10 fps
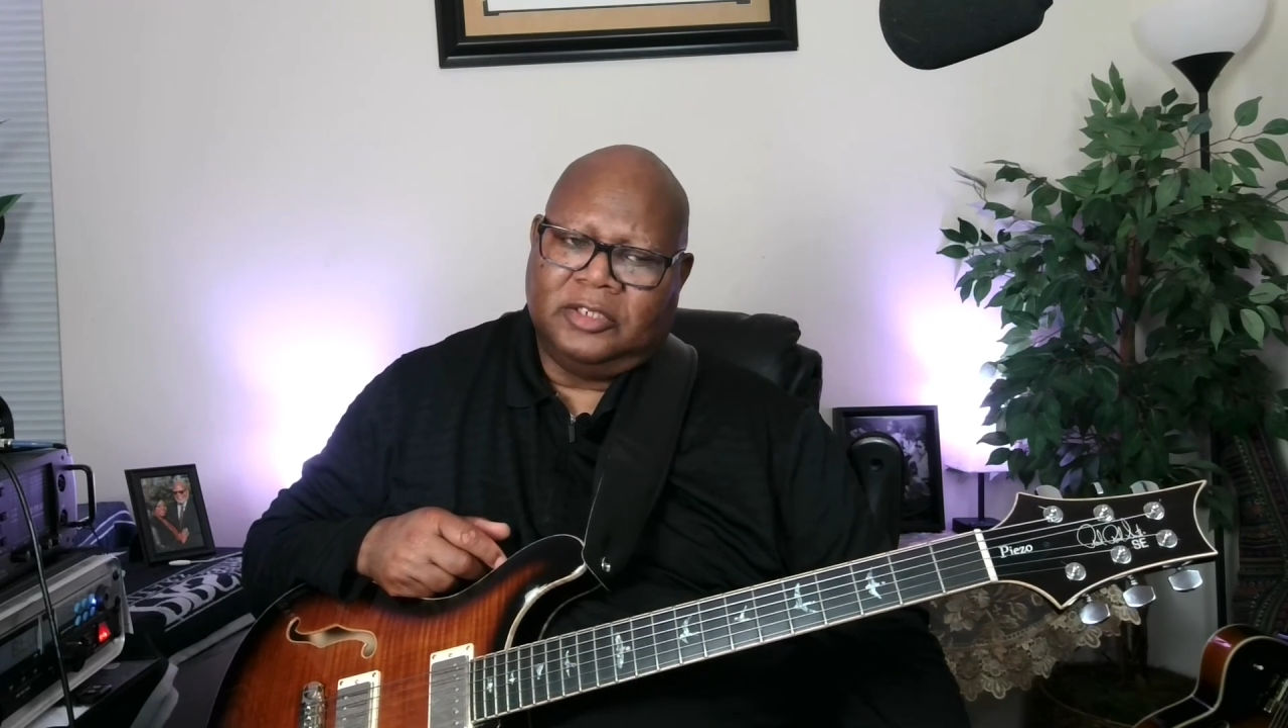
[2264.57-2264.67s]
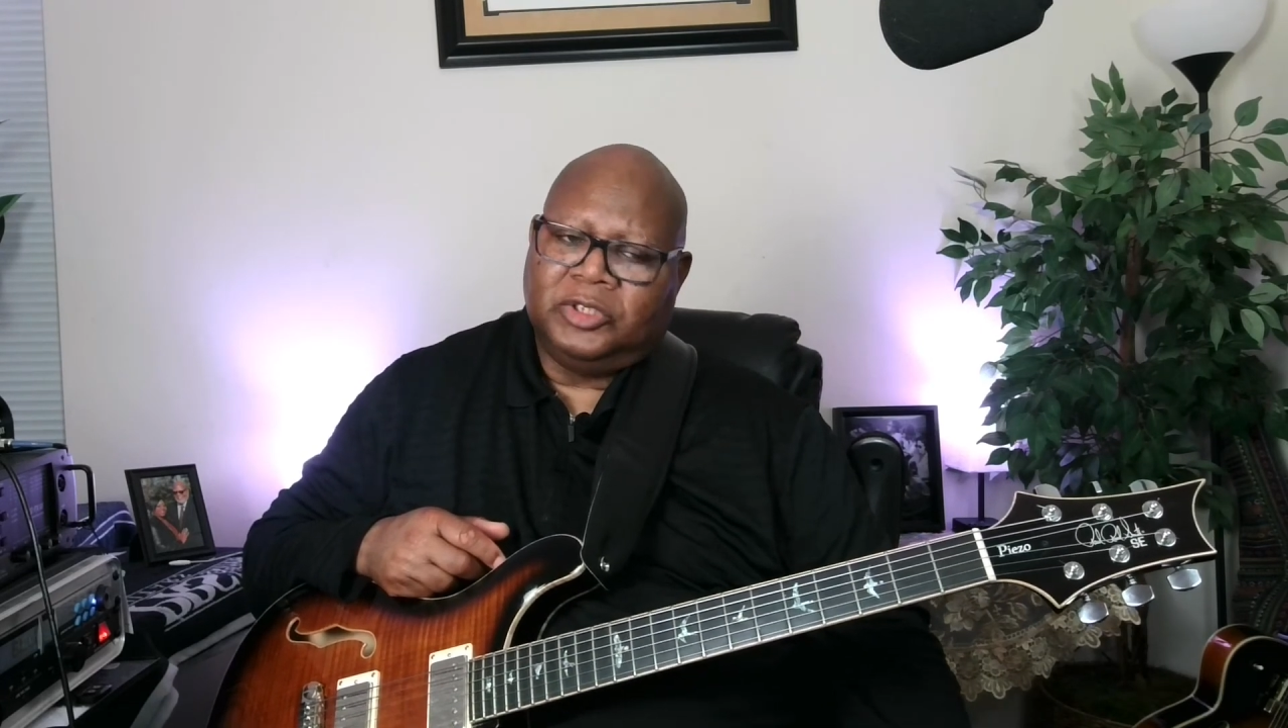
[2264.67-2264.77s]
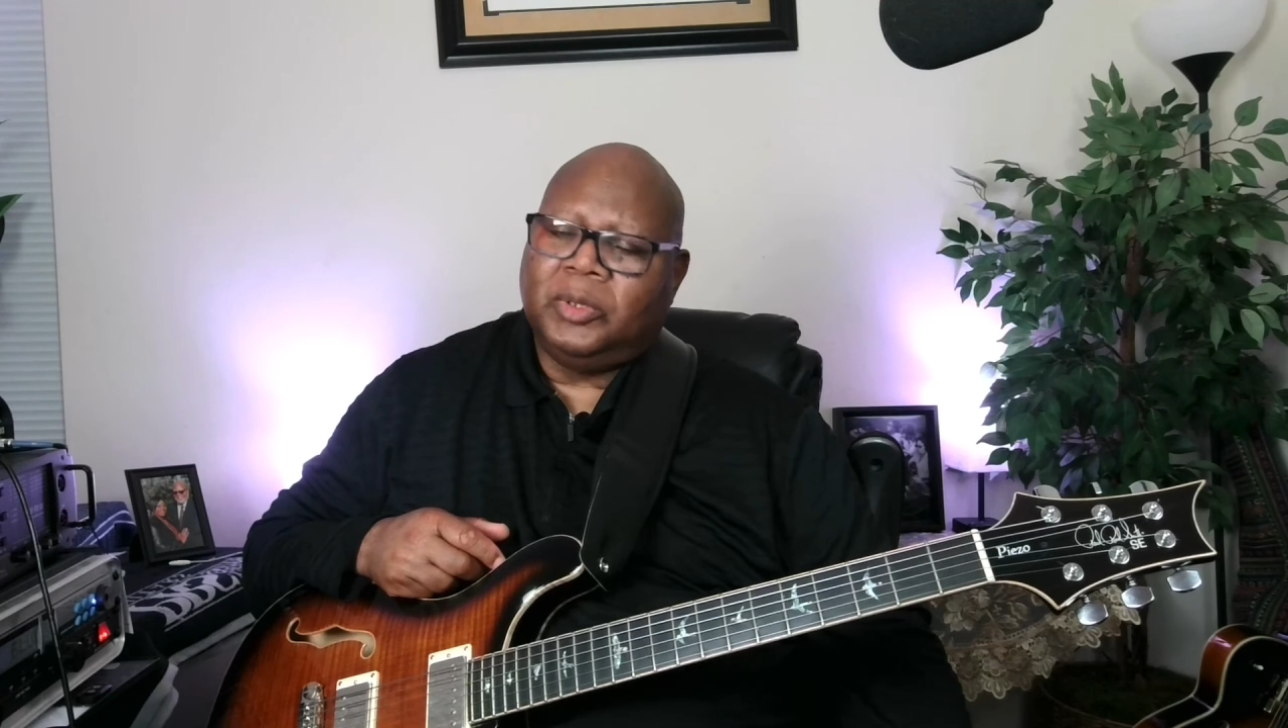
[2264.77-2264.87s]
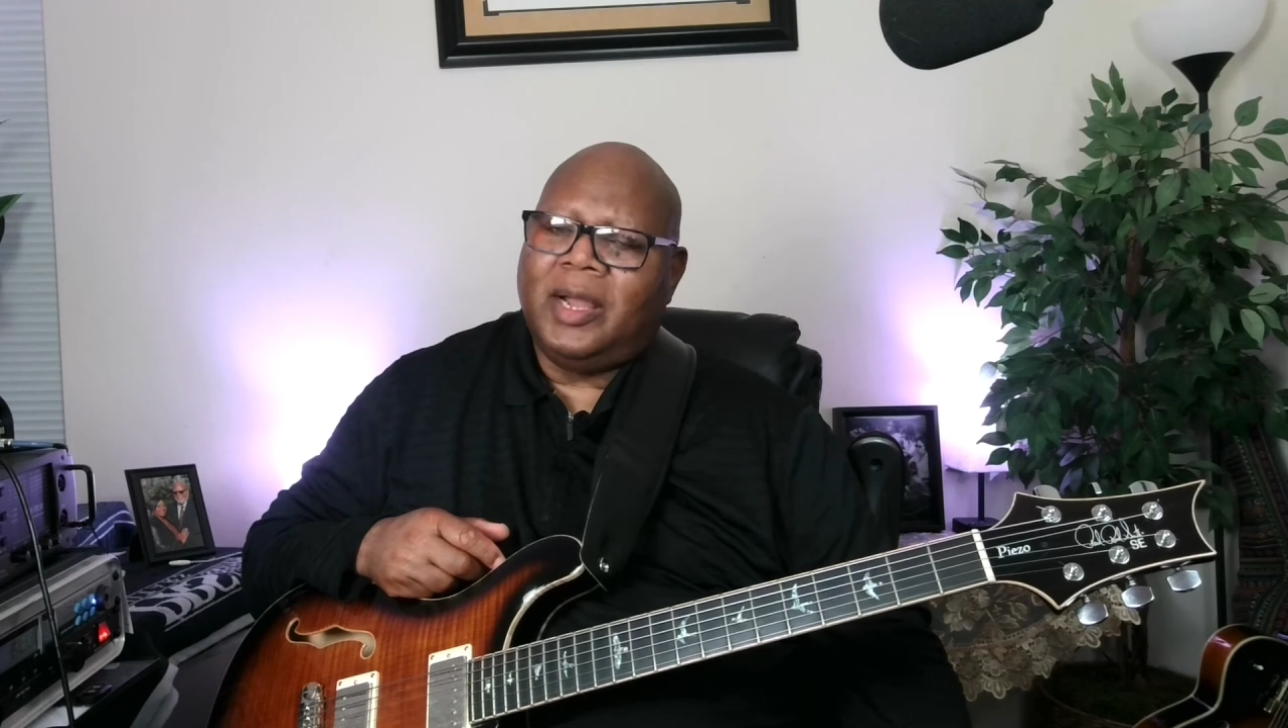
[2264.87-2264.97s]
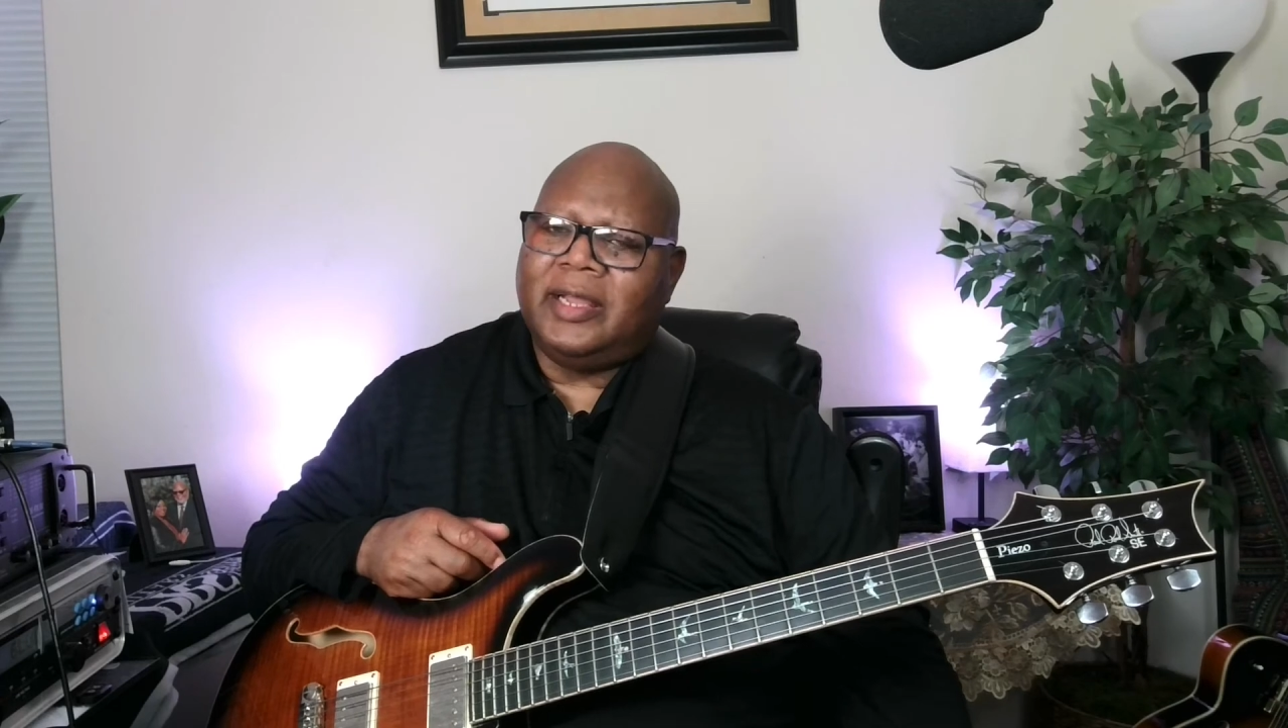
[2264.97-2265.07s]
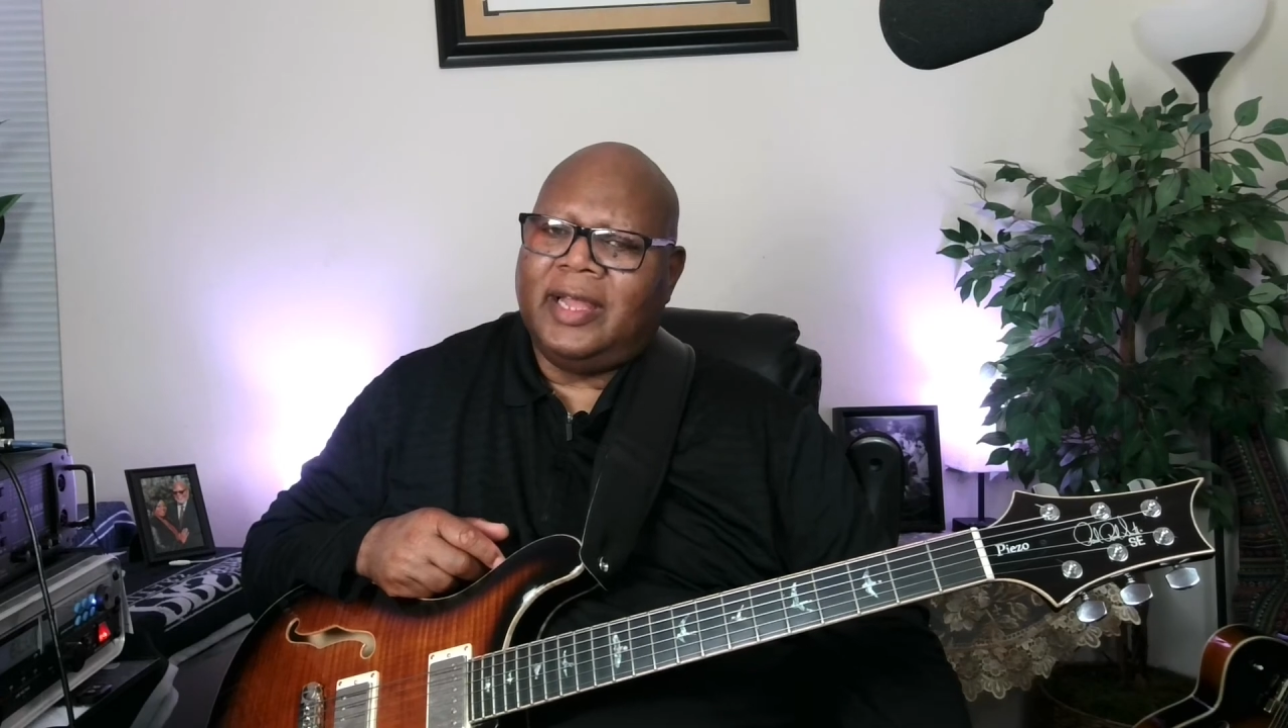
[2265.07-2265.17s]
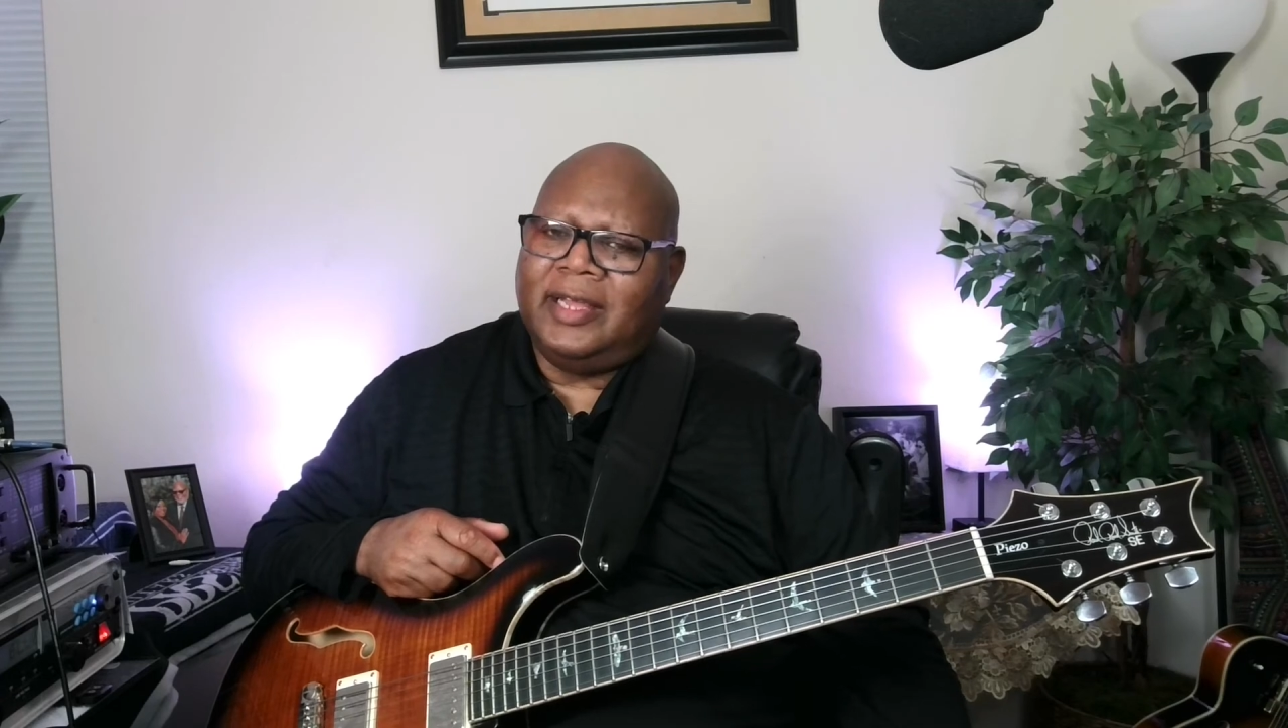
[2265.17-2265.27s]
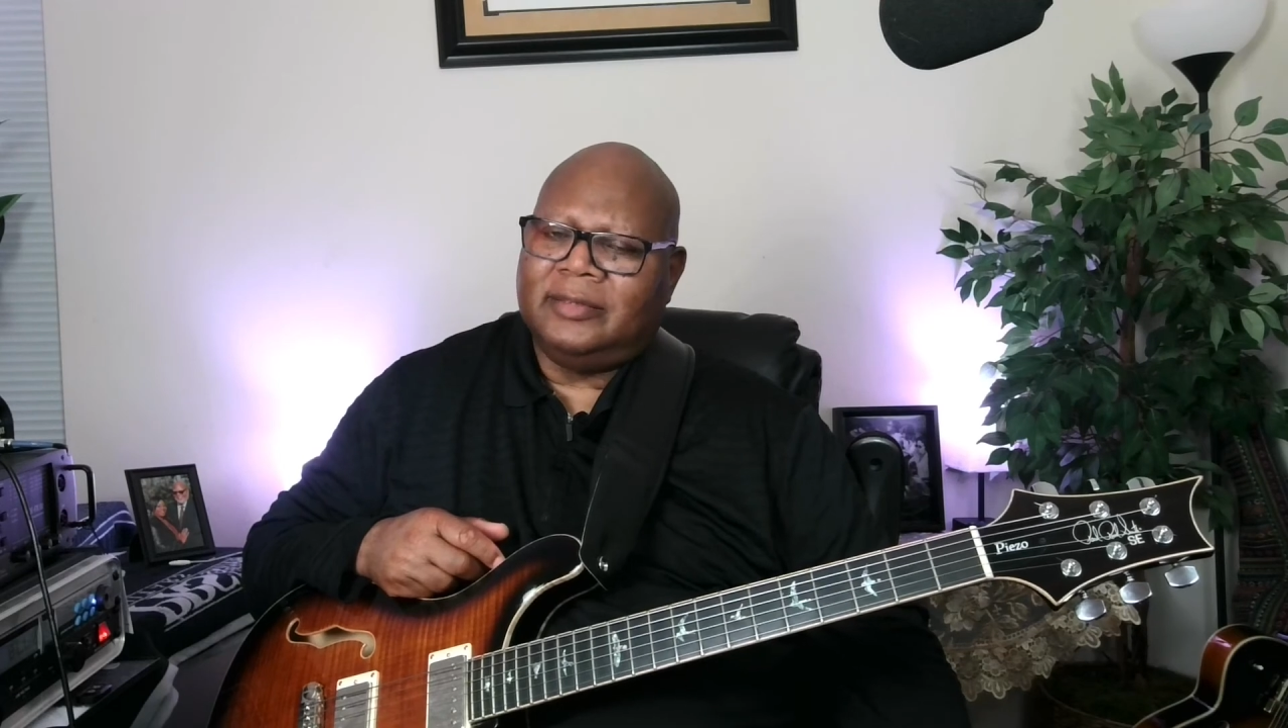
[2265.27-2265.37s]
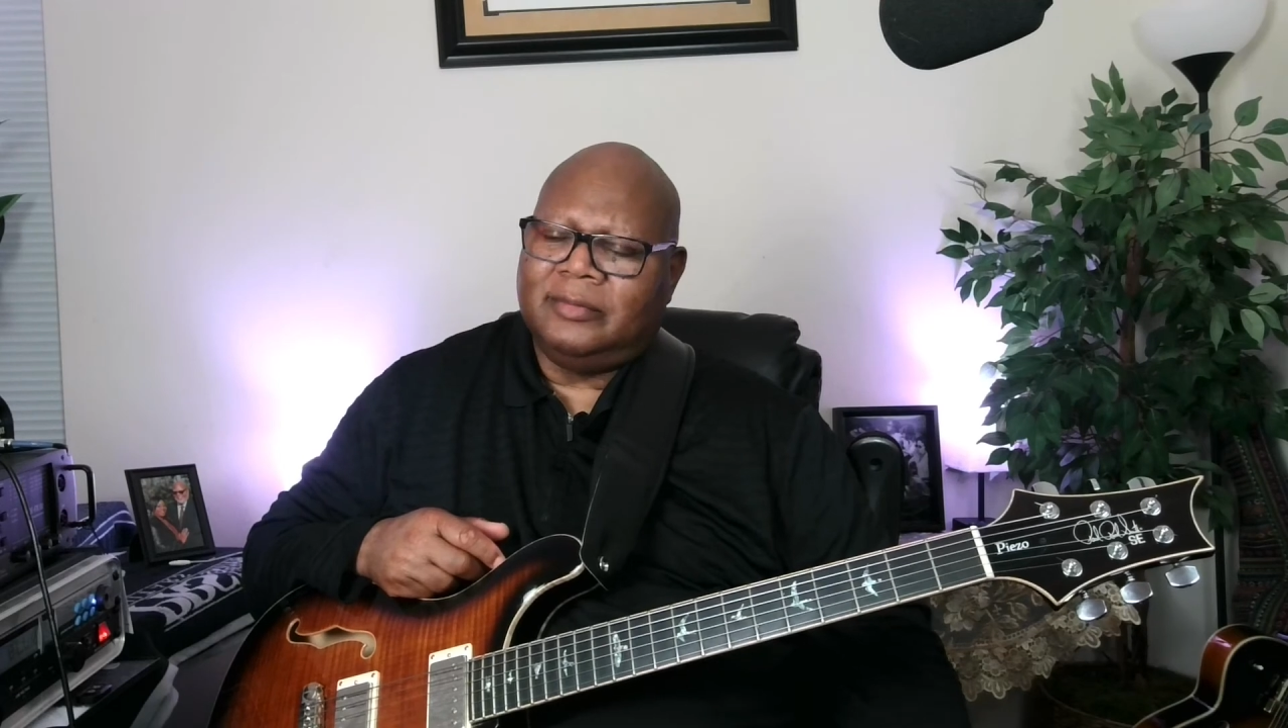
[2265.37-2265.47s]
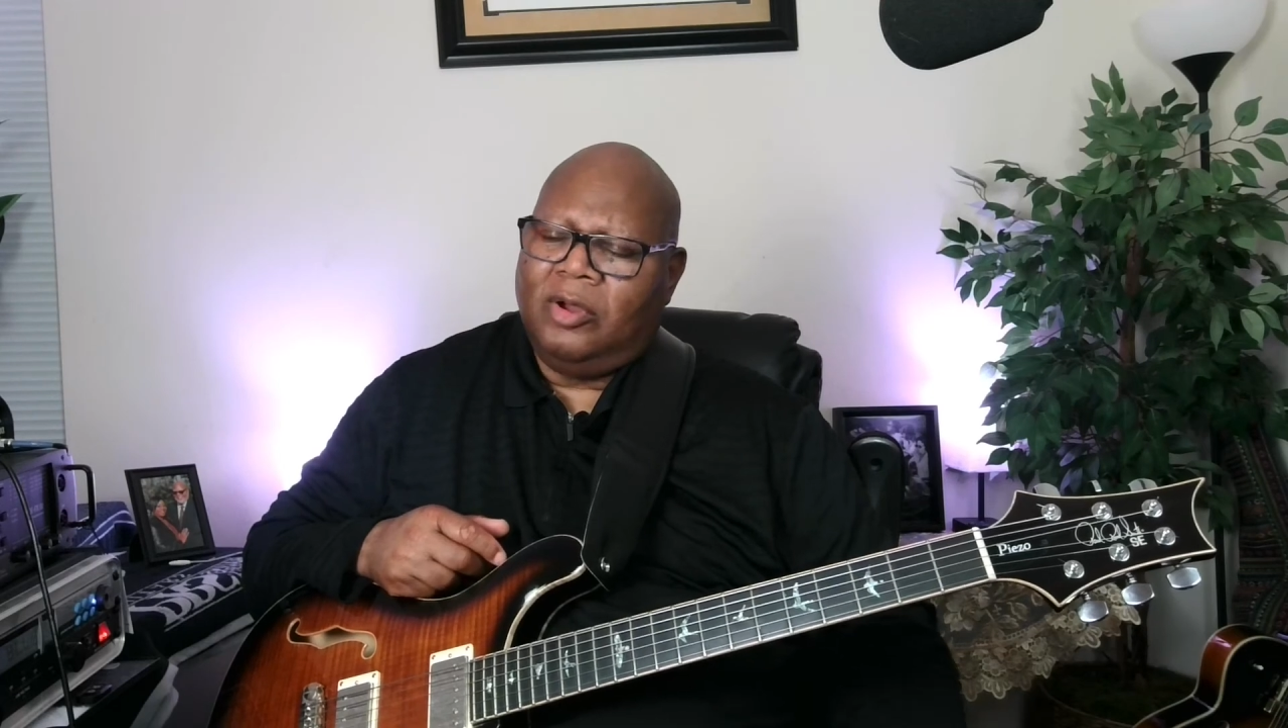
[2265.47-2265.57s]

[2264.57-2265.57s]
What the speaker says: triad.